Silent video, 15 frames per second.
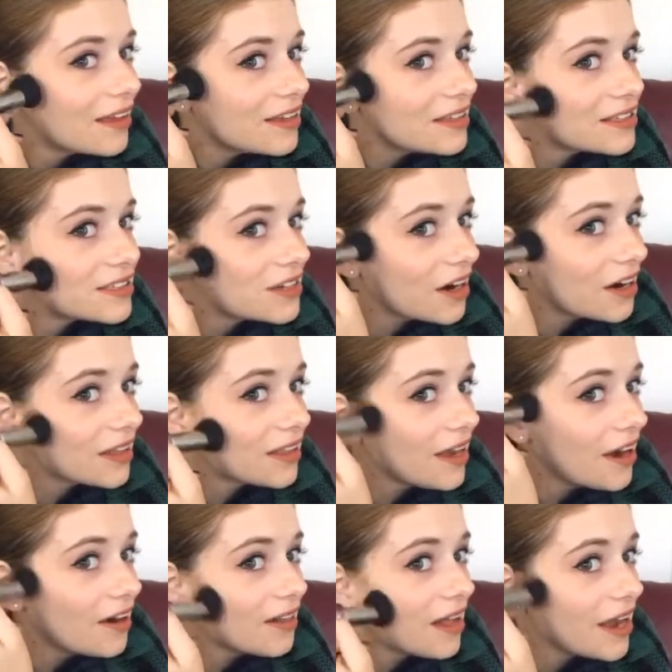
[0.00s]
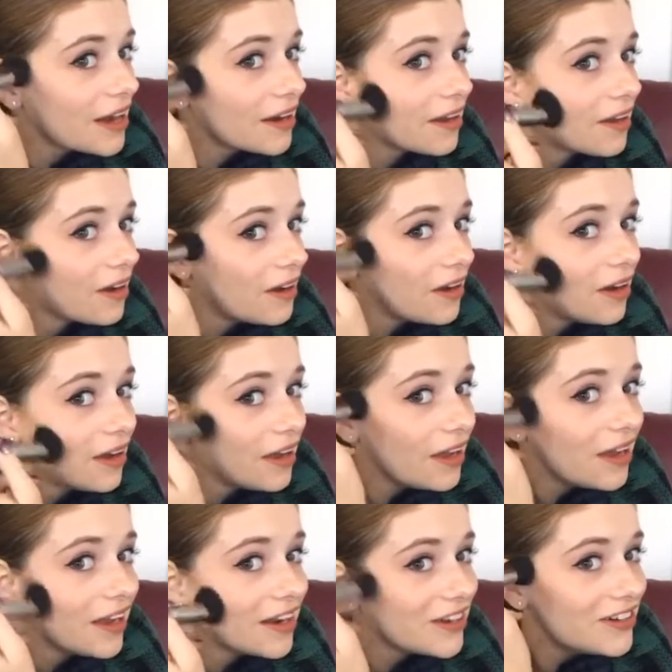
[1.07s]
Start at the hairline
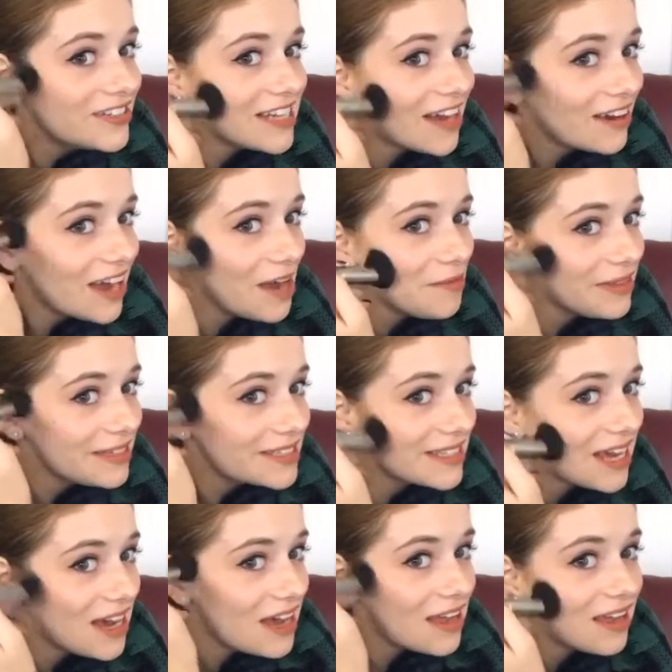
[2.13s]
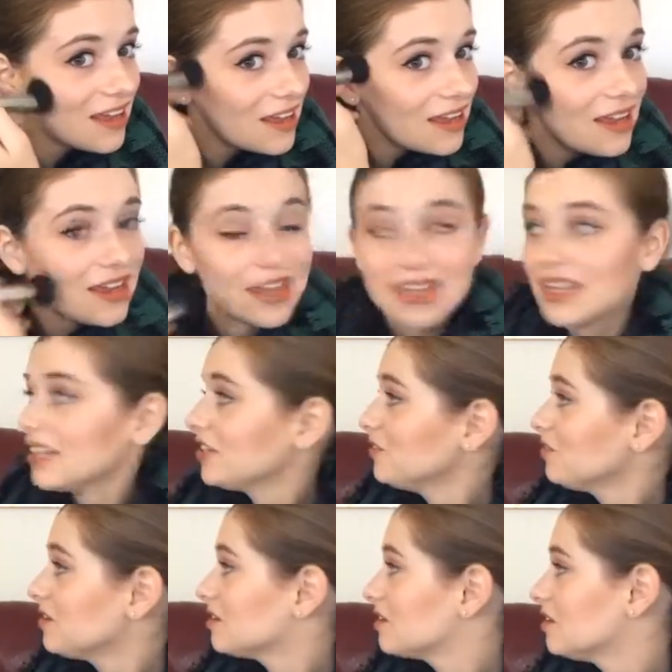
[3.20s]
and go down. Hi, Melissa. Can you,
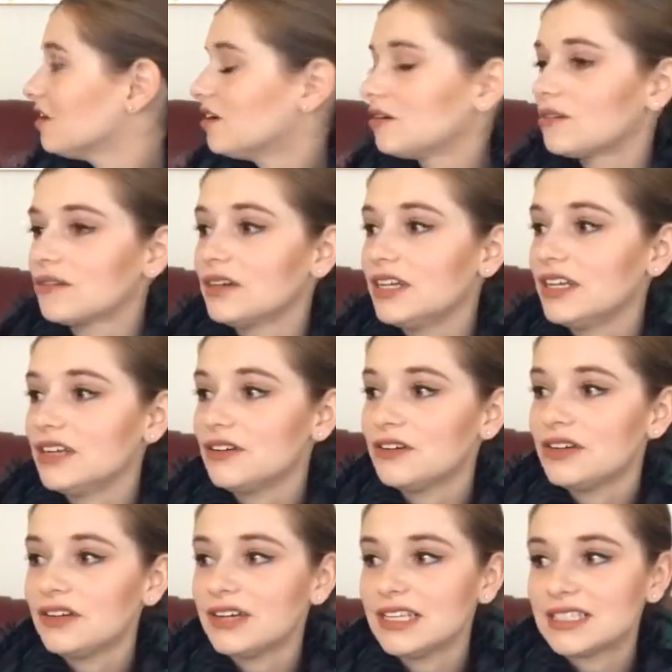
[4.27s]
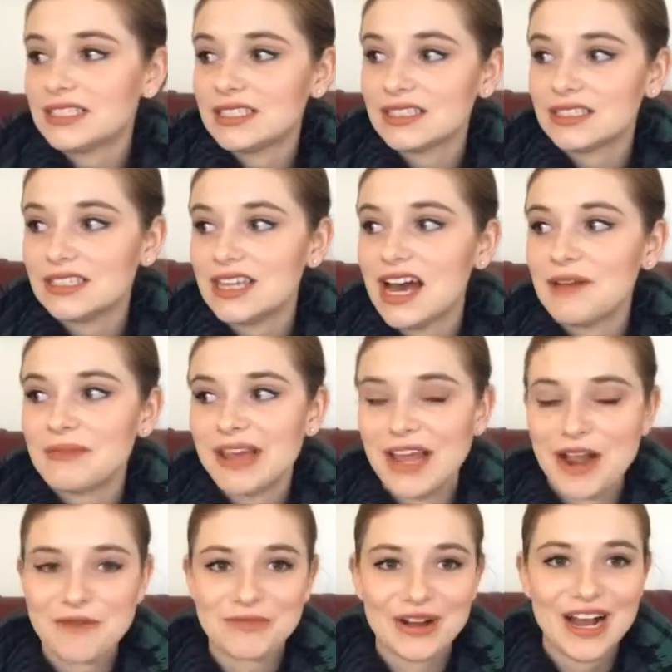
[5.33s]
no, it's not my
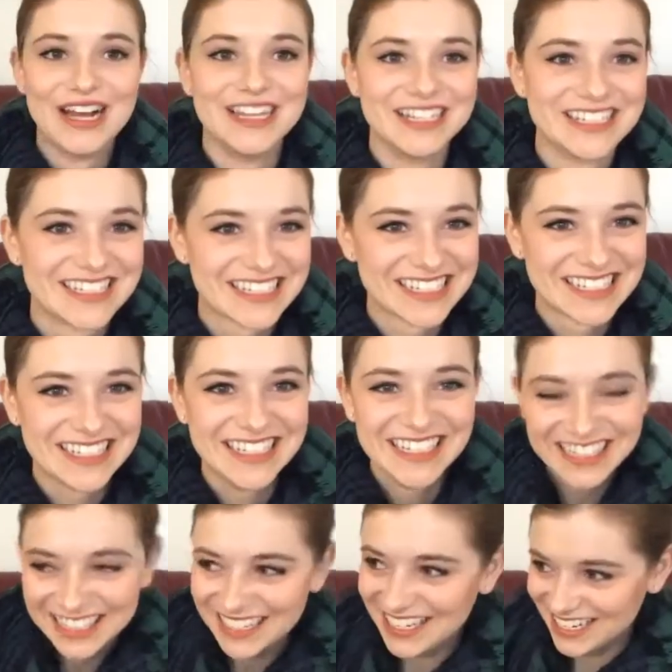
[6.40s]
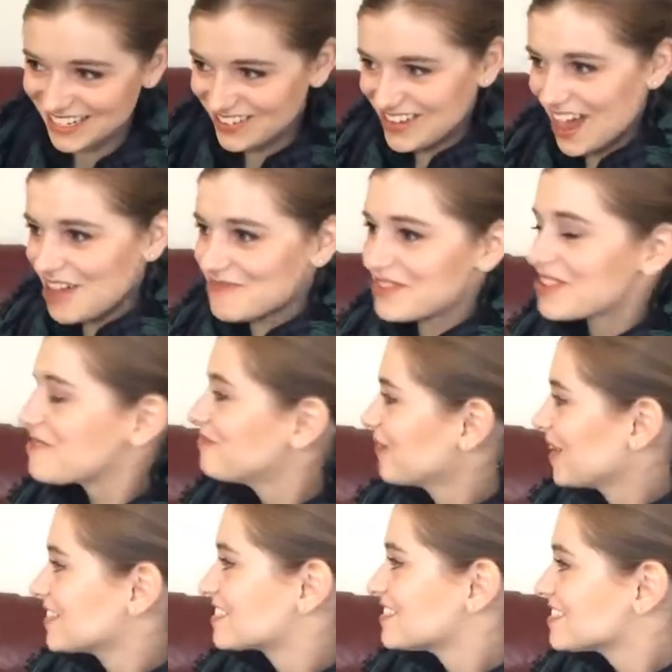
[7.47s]
hairbrush. Can you get me the
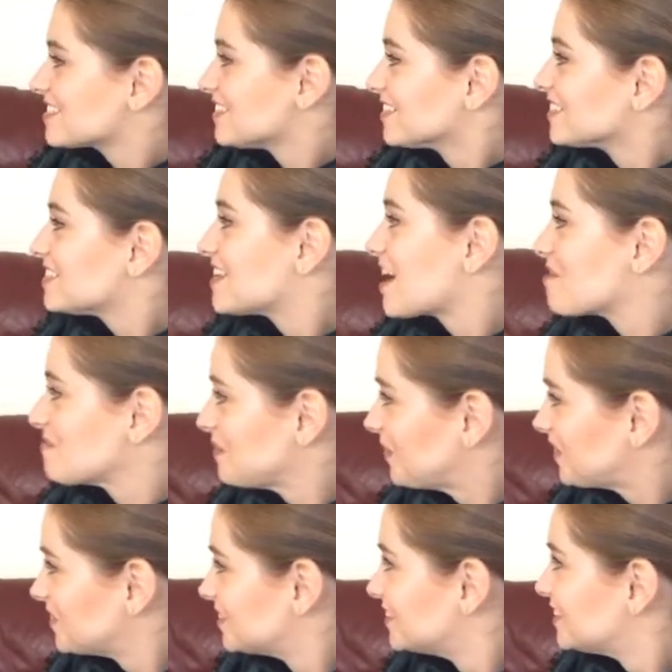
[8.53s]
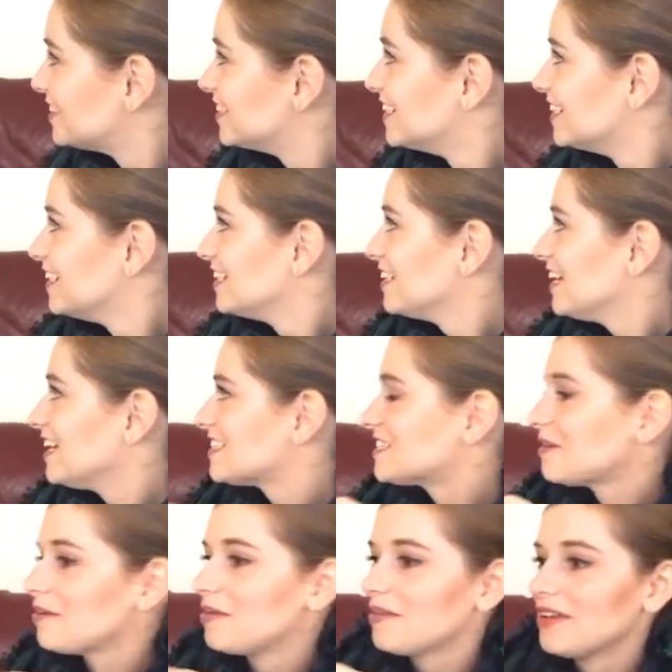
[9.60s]
brush that's on the table? It's
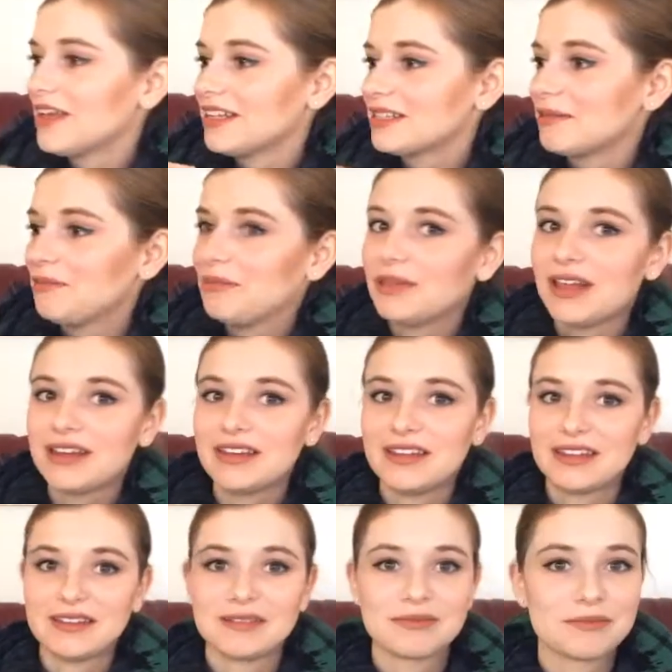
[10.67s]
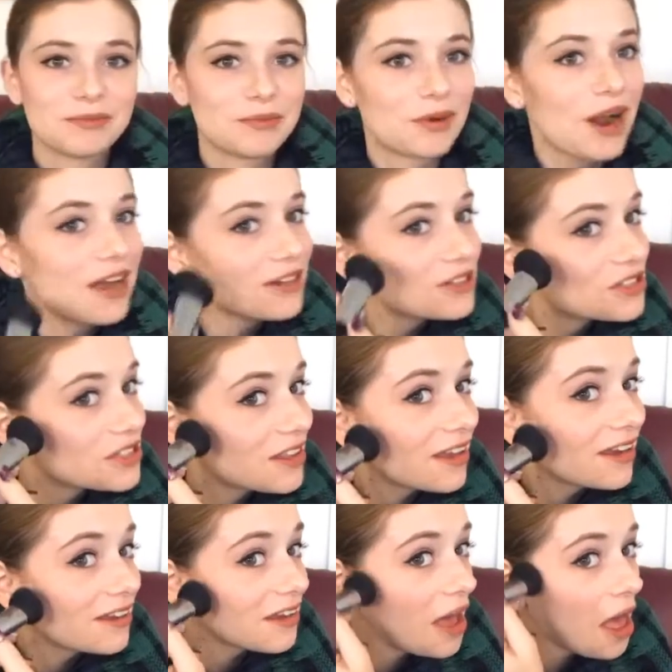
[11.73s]
a blending brush
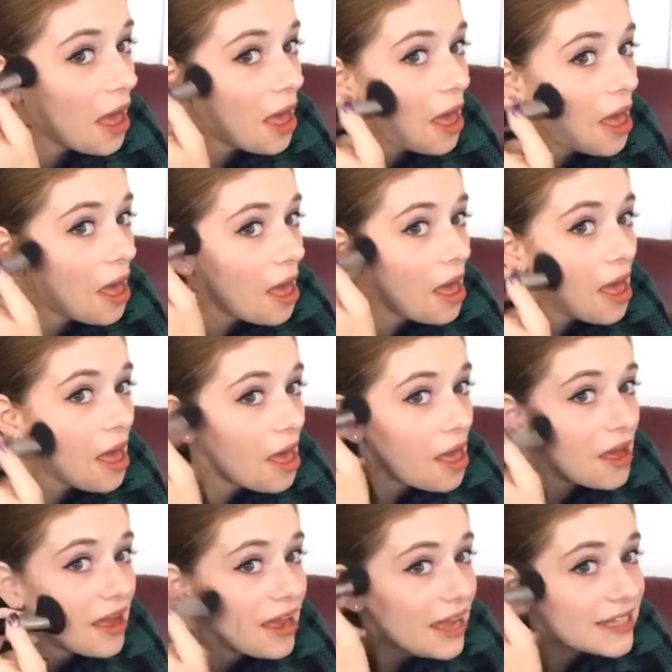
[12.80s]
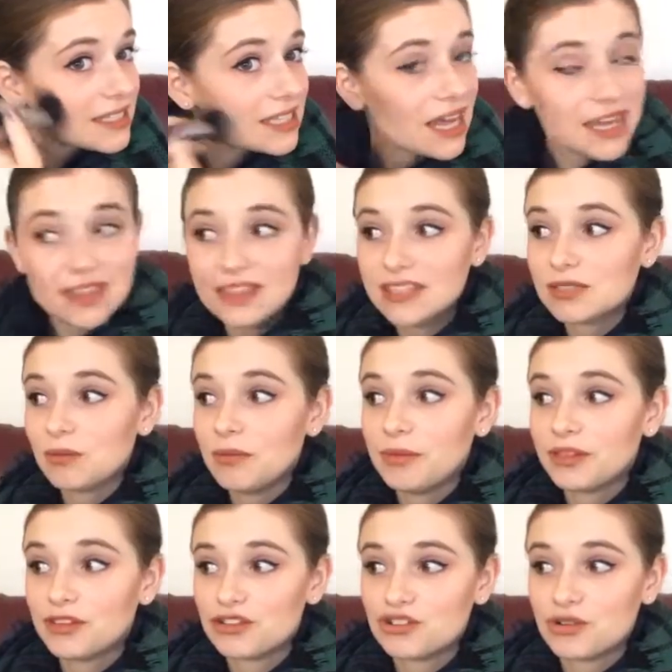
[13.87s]
thing. It's like this one,
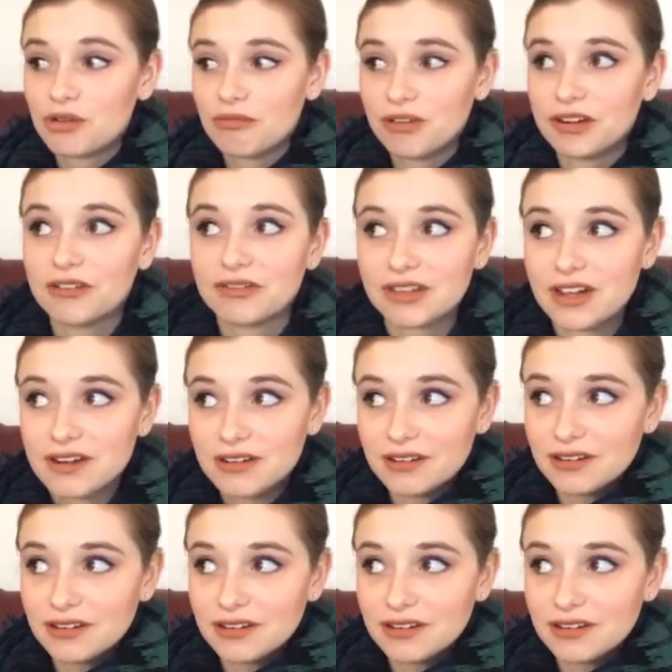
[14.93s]
but the short one over there.